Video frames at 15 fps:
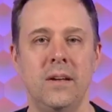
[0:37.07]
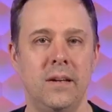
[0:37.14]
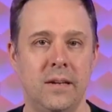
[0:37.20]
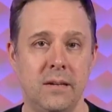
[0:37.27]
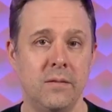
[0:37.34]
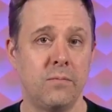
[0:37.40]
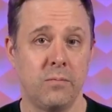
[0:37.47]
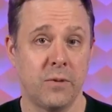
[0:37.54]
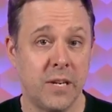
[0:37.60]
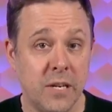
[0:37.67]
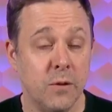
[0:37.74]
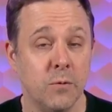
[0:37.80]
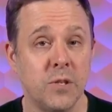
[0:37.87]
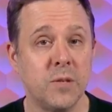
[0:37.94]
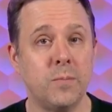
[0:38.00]
and
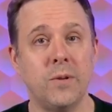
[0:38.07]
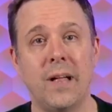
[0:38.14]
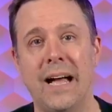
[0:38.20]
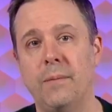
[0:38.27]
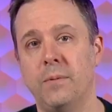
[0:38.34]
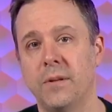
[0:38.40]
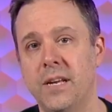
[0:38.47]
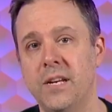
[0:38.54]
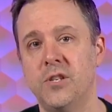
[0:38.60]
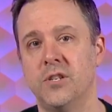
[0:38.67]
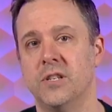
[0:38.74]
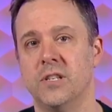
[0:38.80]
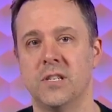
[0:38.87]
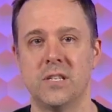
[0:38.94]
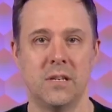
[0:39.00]
reusable
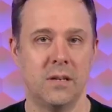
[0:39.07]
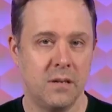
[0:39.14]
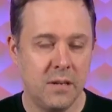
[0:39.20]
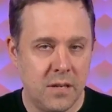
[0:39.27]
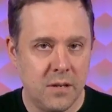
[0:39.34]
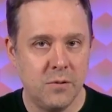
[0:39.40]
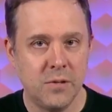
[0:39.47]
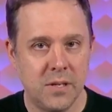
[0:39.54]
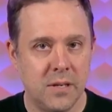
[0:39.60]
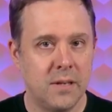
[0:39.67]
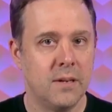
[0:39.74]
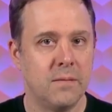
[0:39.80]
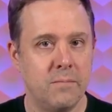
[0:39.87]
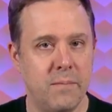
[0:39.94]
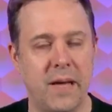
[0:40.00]
applications
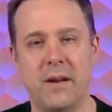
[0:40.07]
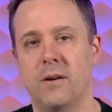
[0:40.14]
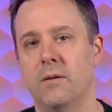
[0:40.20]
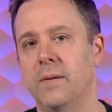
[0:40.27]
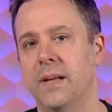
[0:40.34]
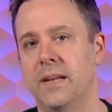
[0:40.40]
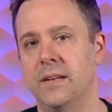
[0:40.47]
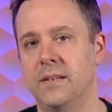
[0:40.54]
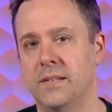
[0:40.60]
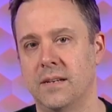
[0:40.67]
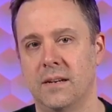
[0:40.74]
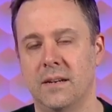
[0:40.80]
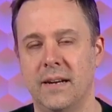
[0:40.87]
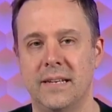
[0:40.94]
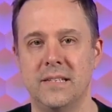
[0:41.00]
using Meadow and,
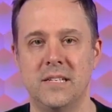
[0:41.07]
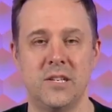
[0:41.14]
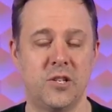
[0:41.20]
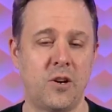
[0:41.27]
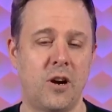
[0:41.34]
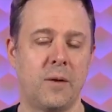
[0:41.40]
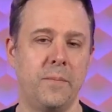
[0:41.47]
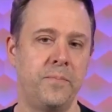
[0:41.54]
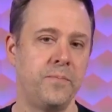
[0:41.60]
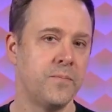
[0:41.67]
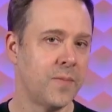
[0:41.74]
uh, and C Sharp?